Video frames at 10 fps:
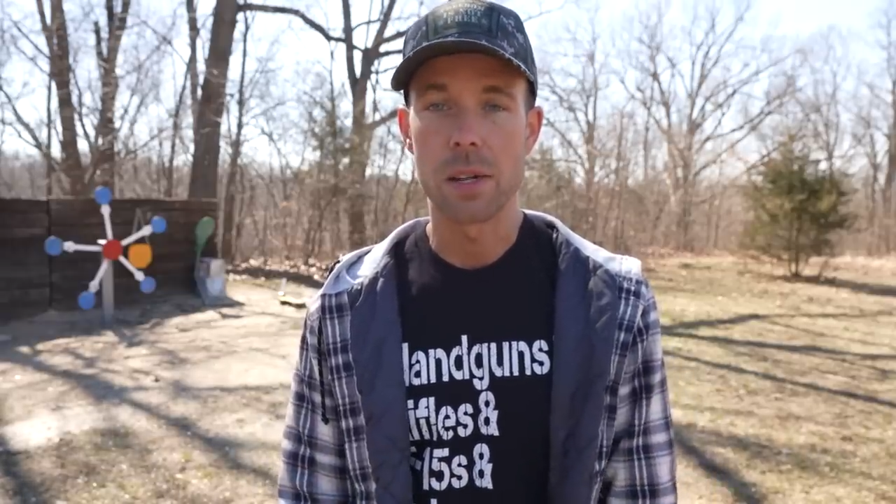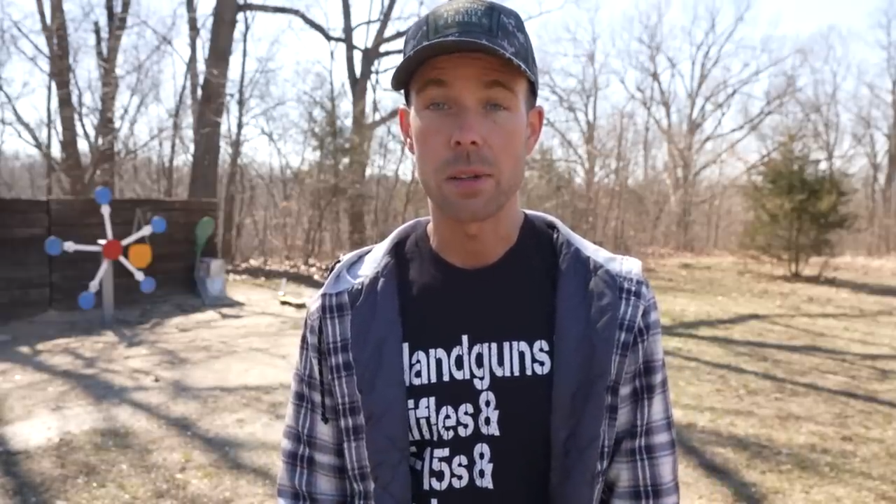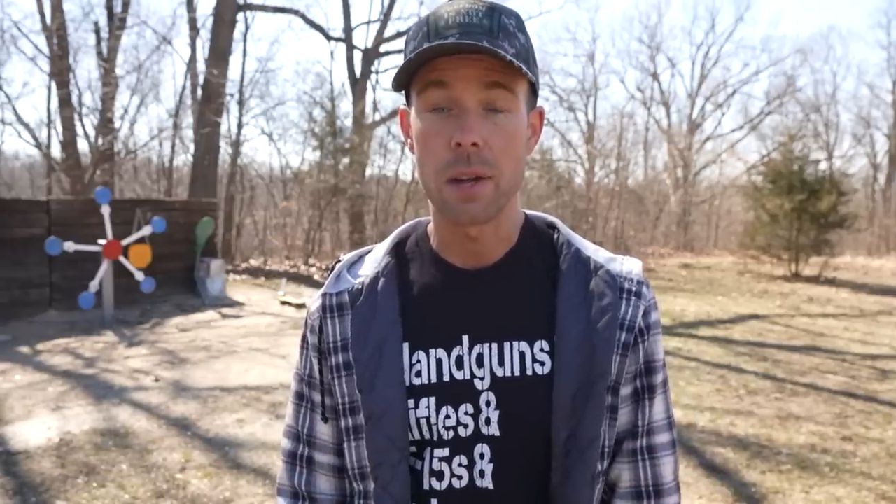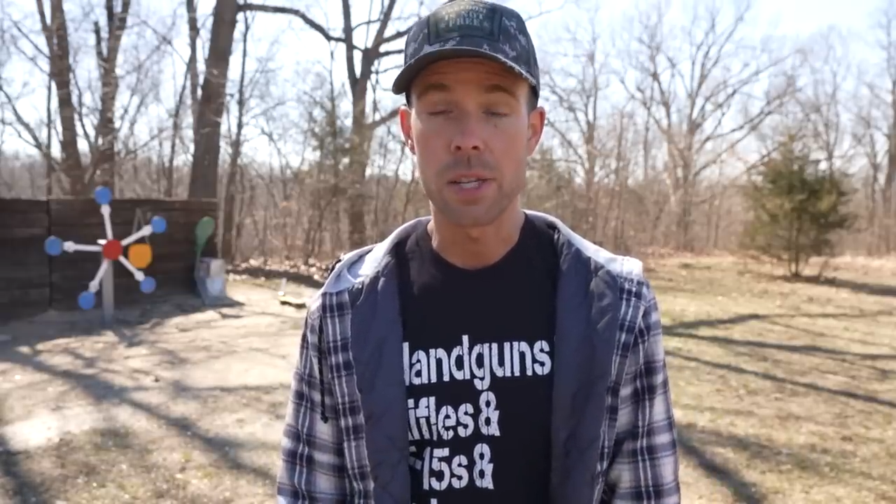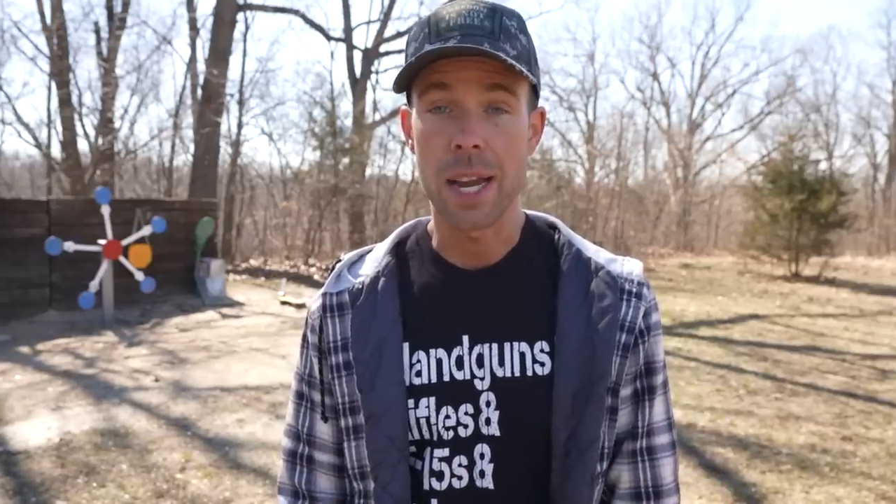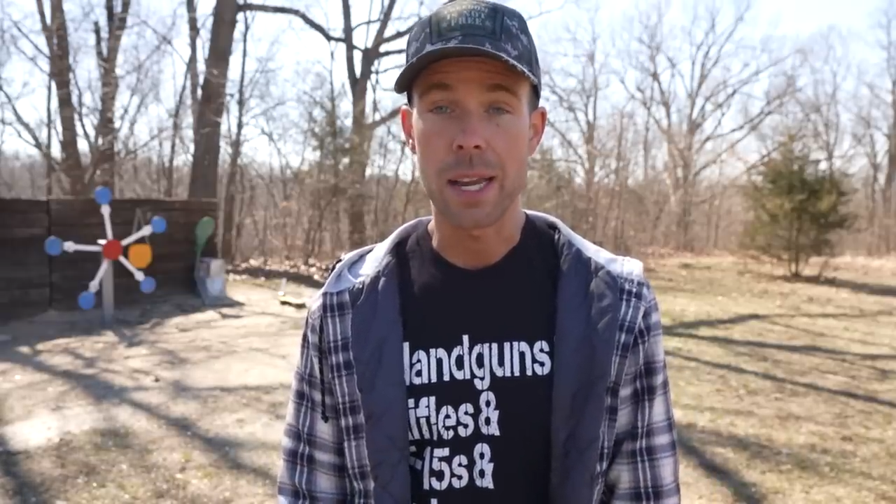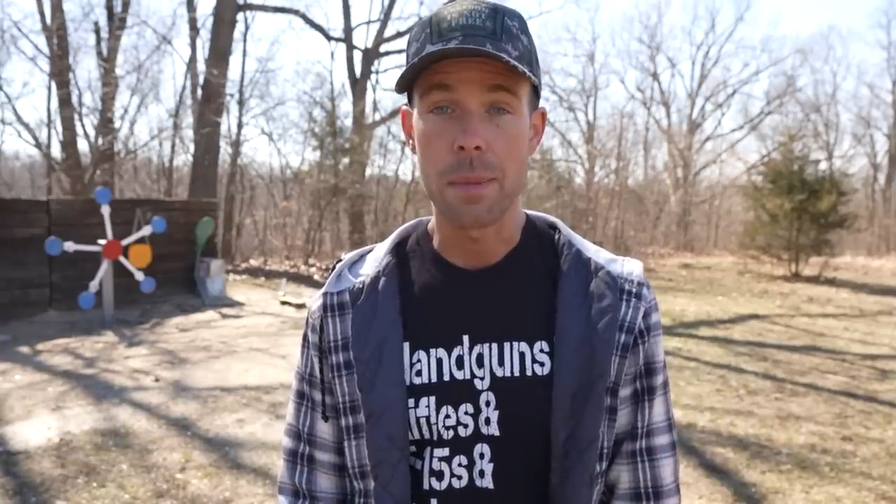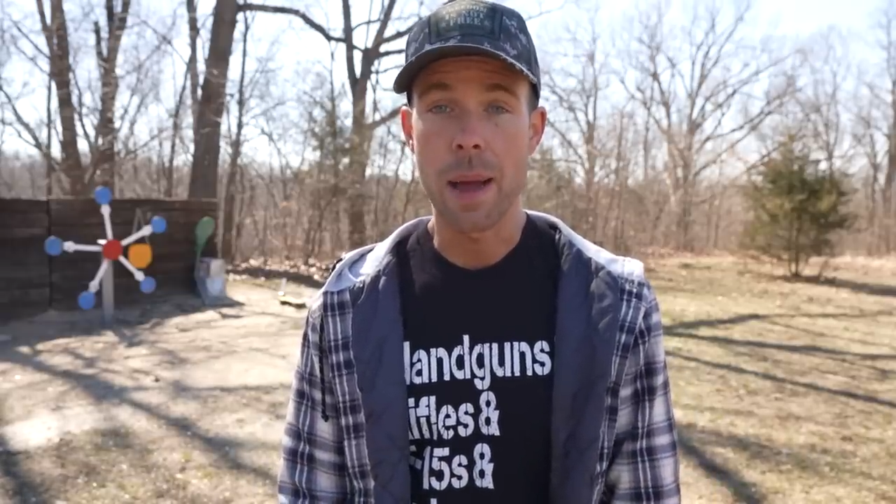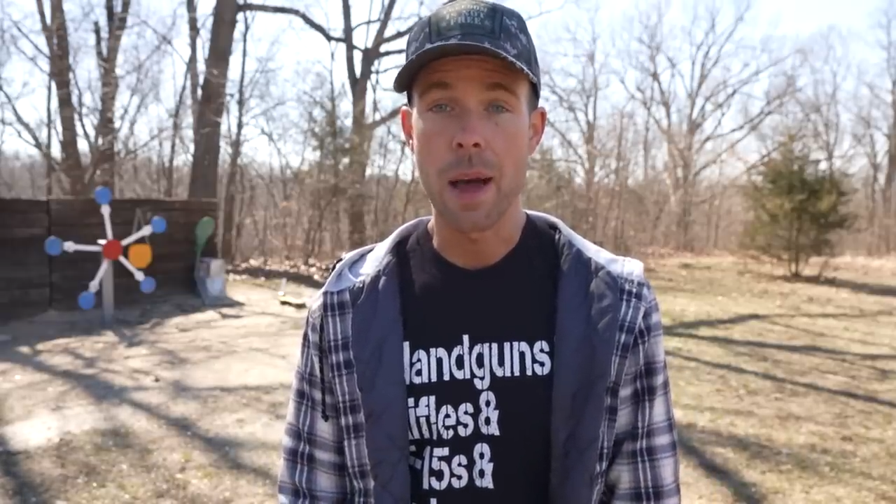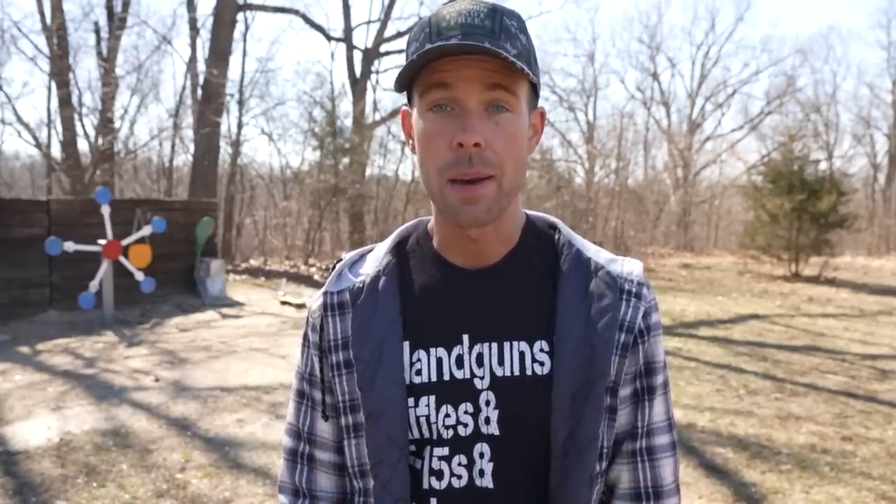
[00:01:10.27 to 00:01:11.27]
so go check
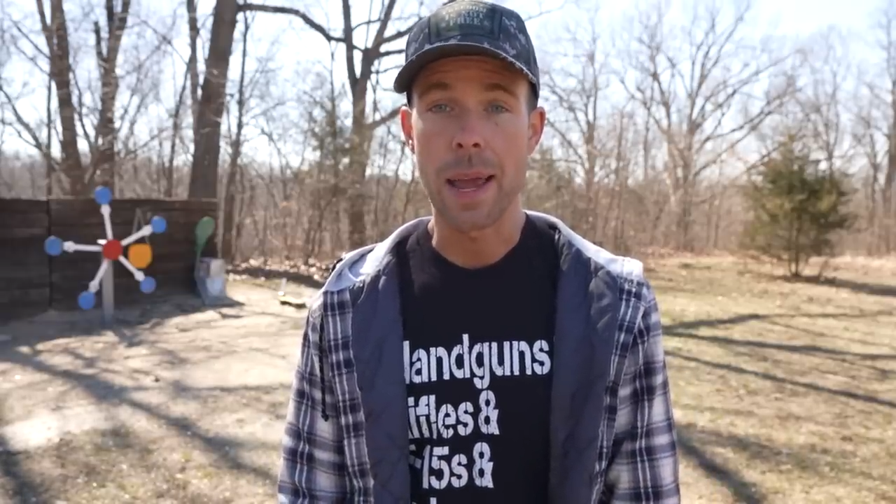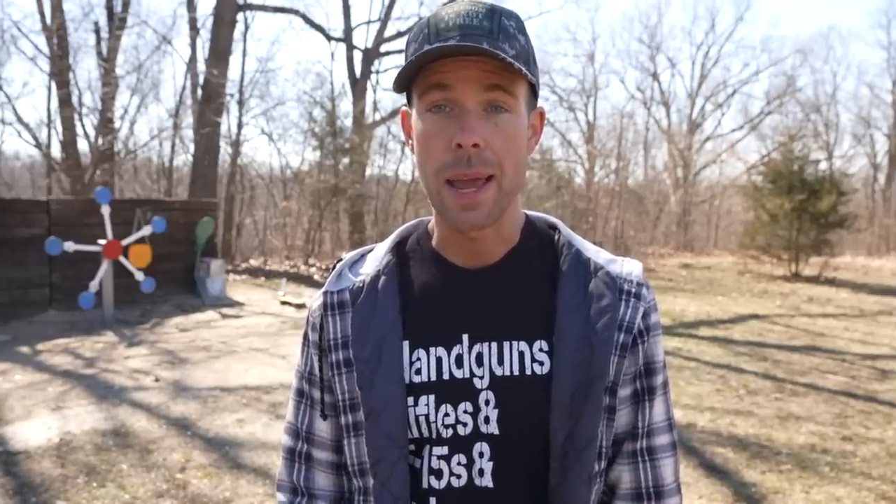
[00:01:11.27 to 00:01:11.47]
him out,